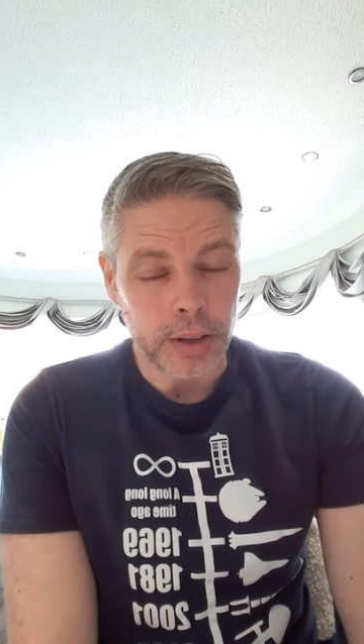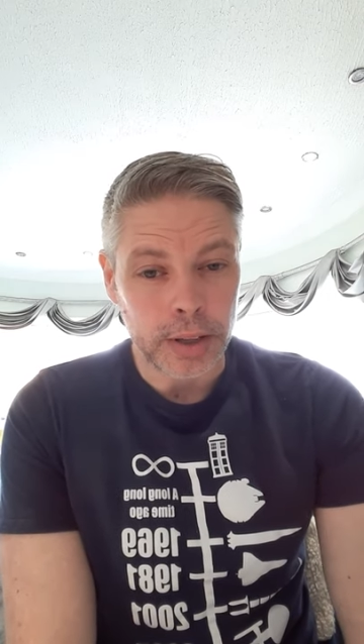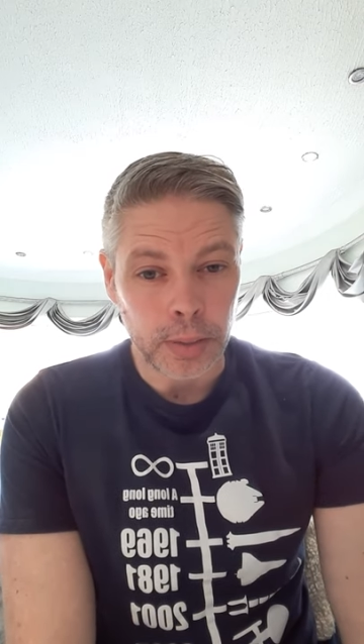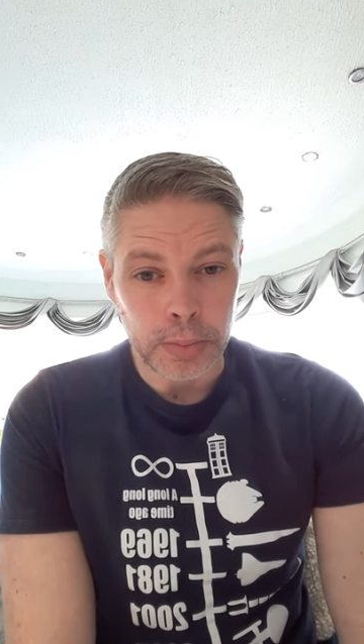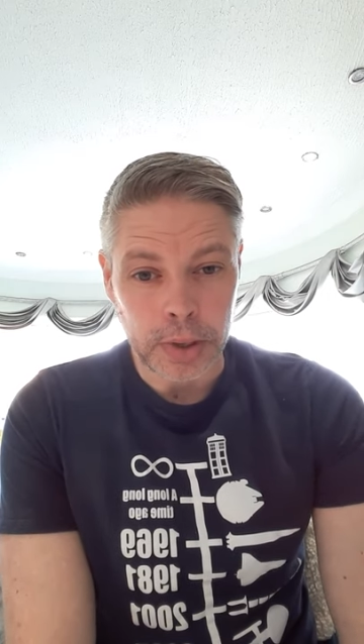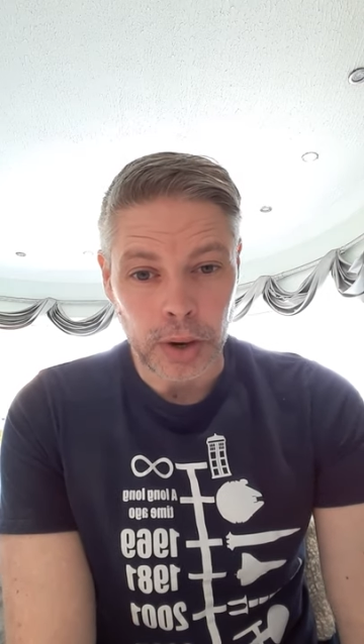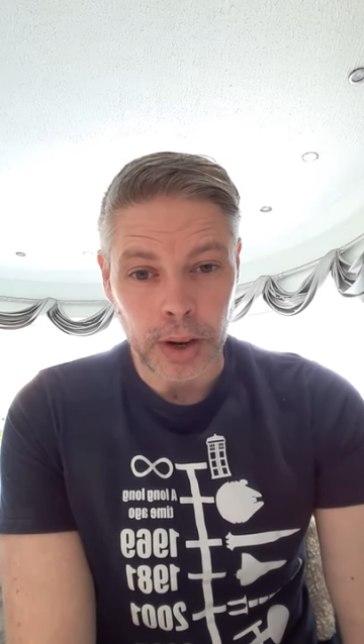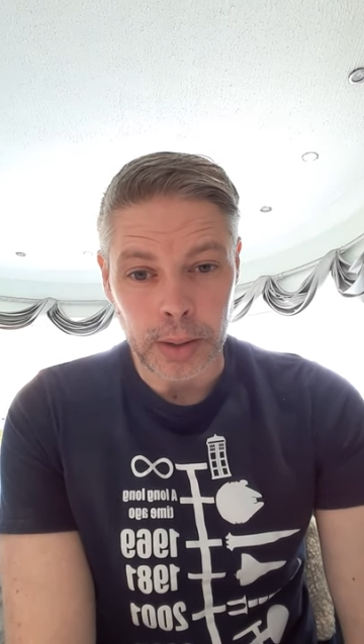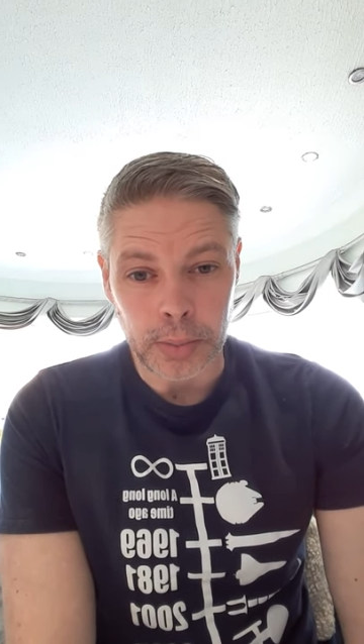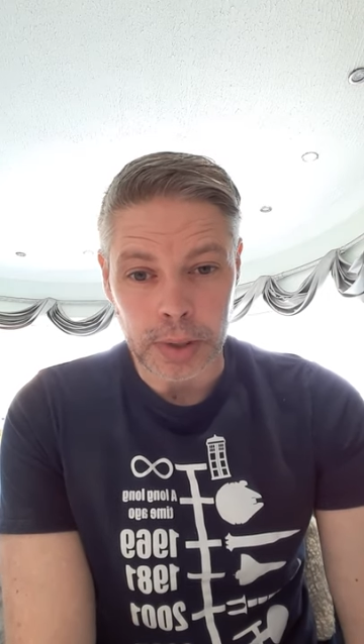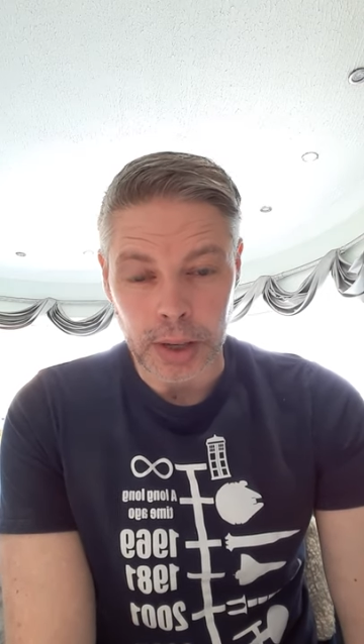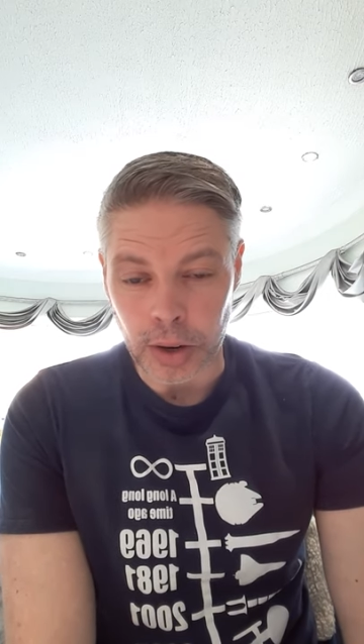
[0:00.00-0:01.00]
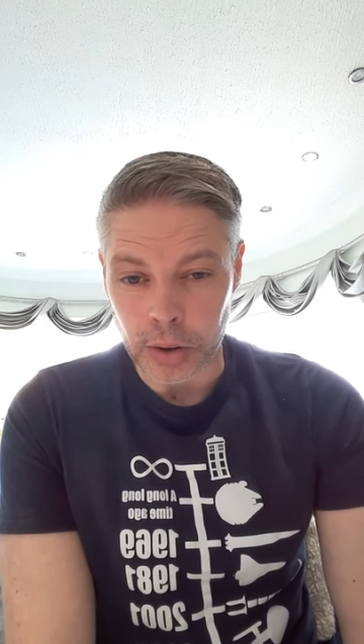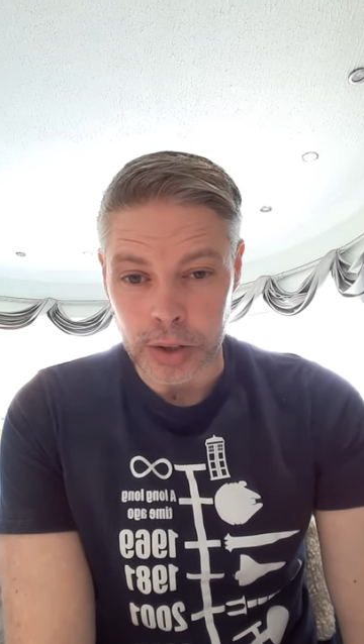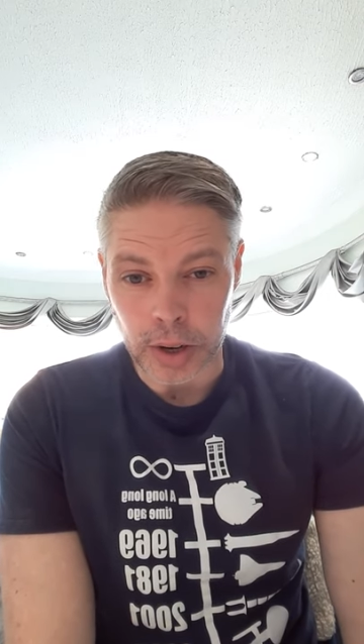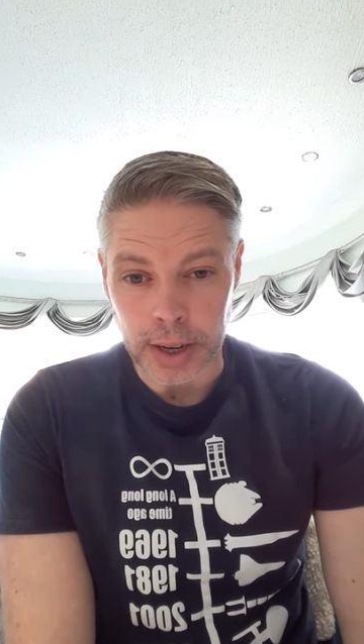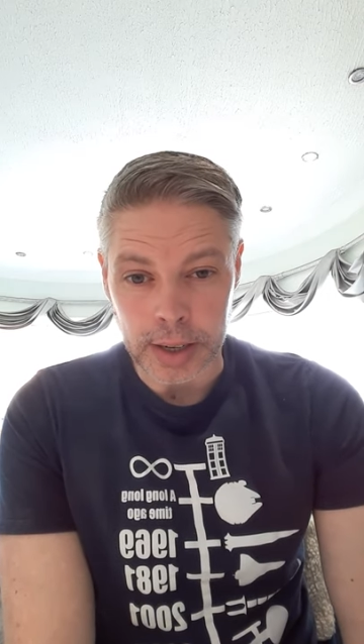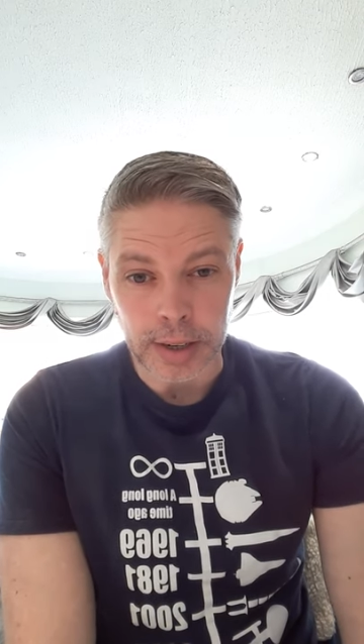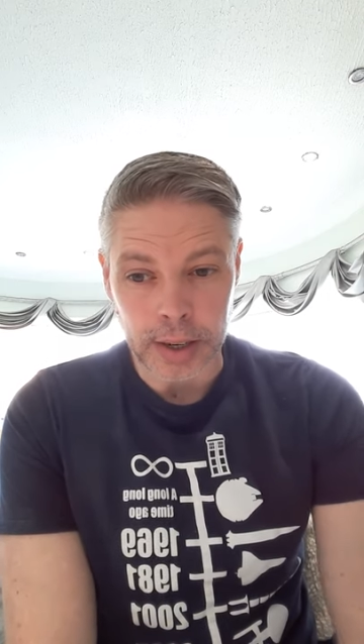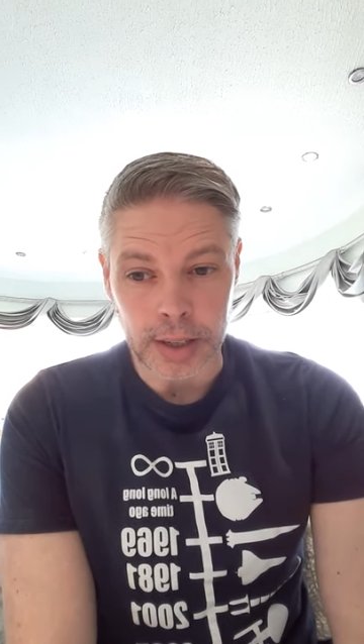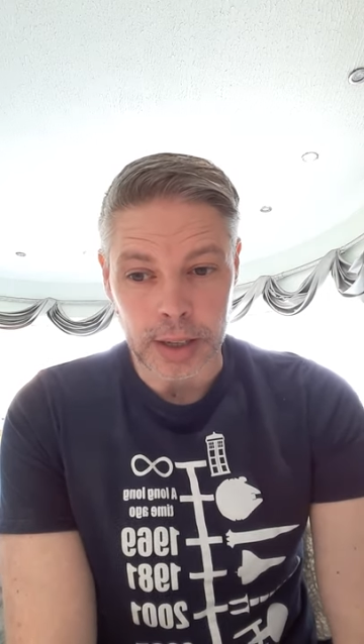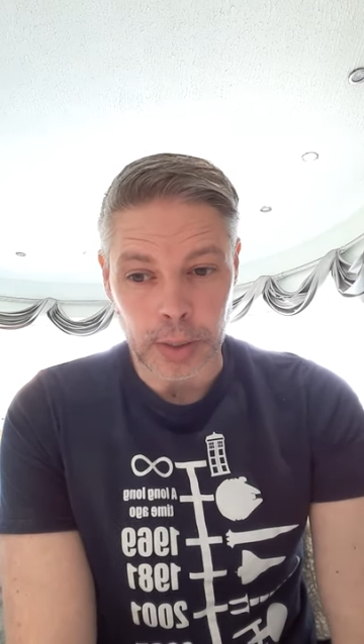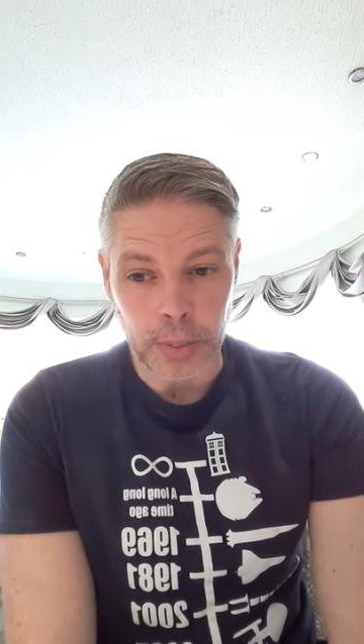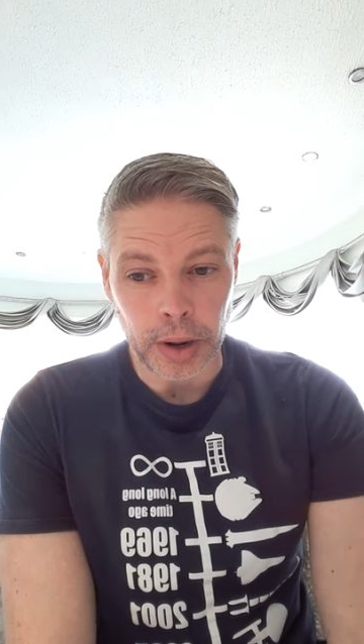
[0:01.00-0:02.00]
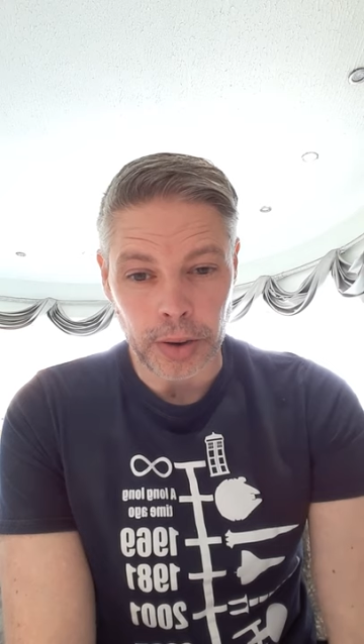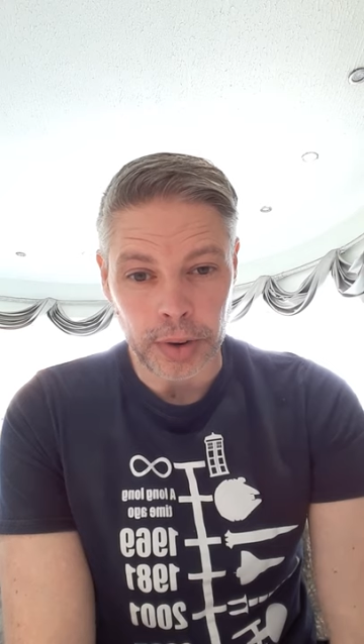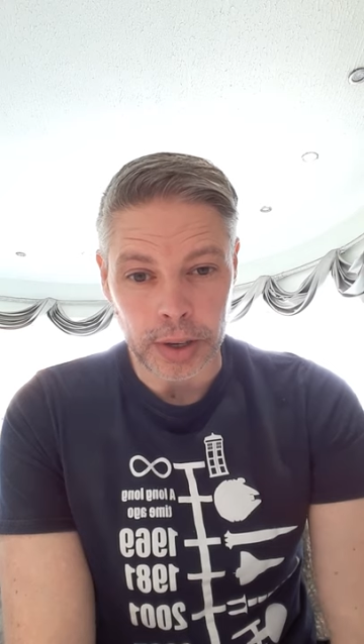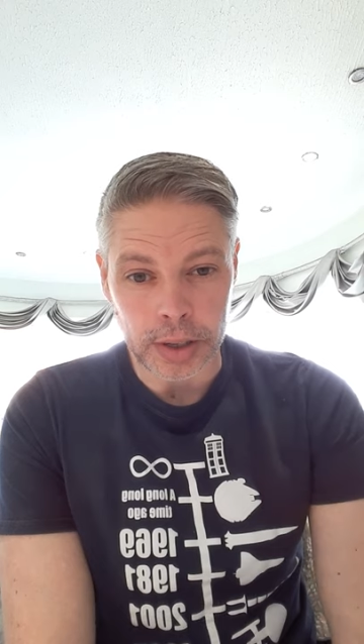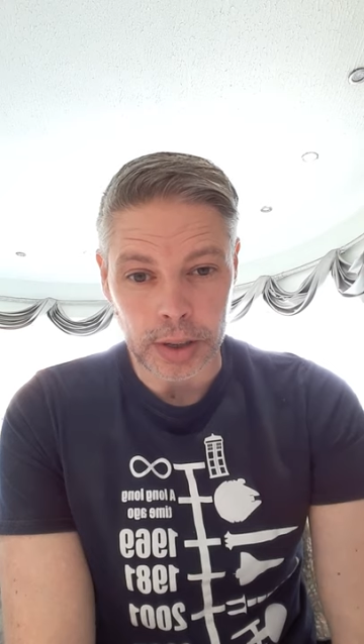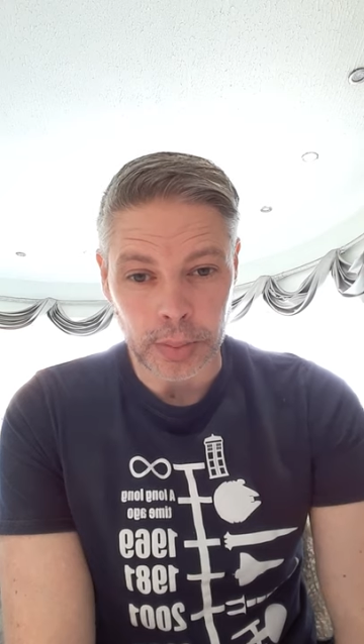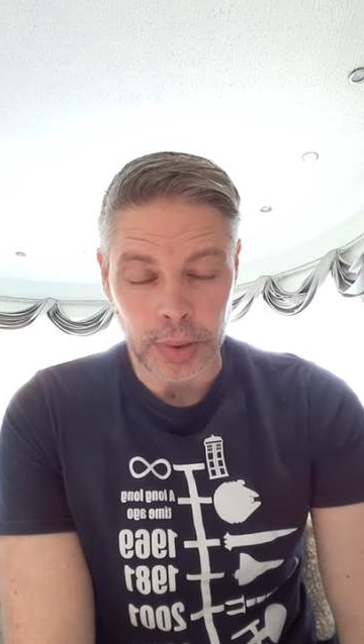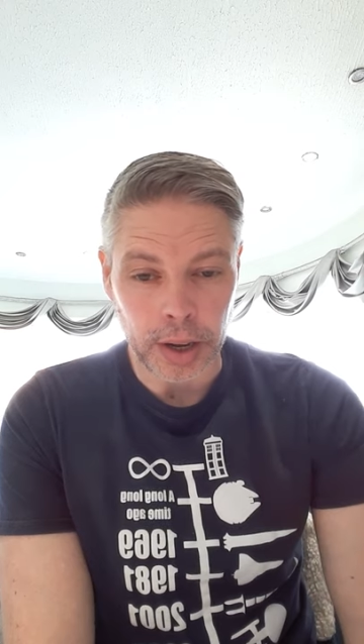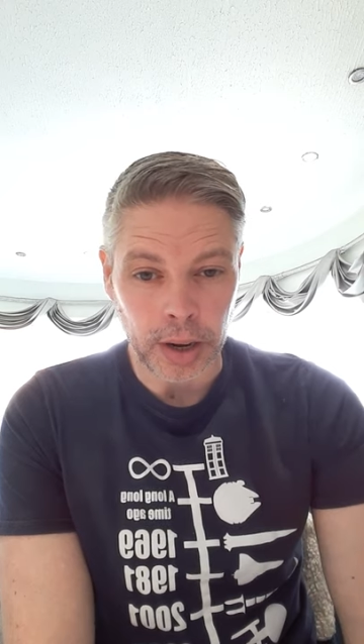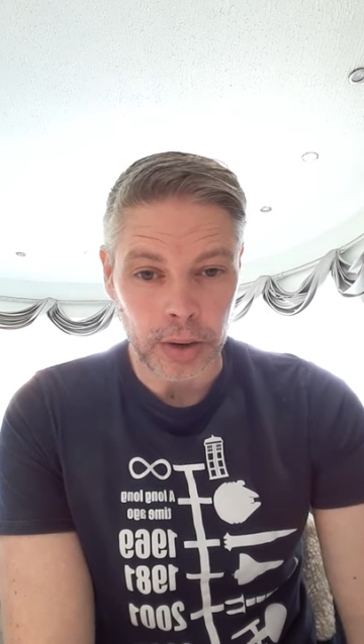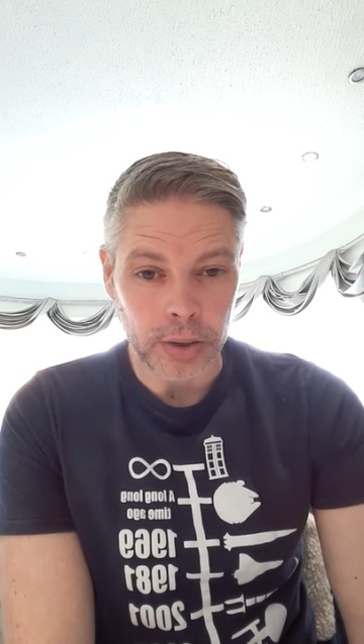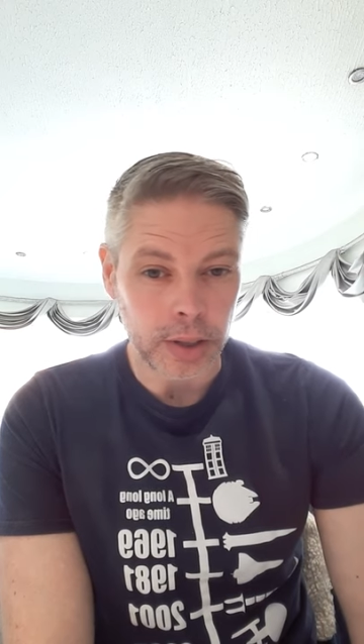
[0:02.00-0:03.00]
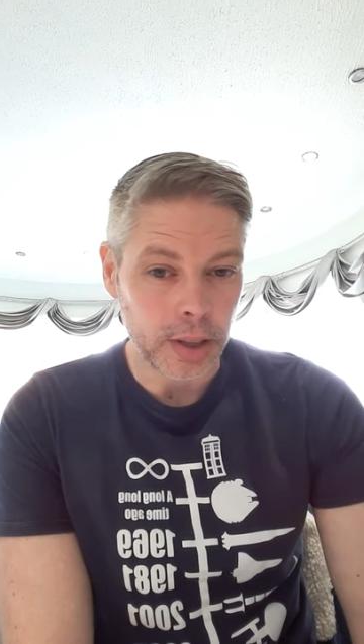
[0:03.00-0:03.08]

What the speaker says: sometimes looks like it's going to tip over into something else.